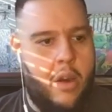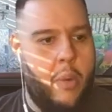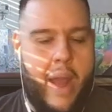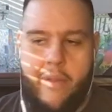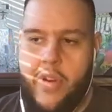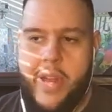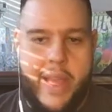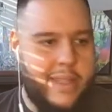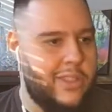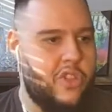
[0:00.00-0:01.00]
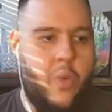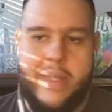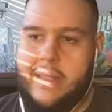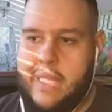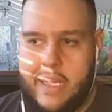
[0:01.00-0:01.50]
or whatever it is,
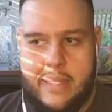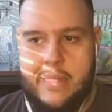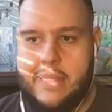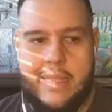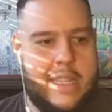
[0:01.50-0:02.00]
2-6 since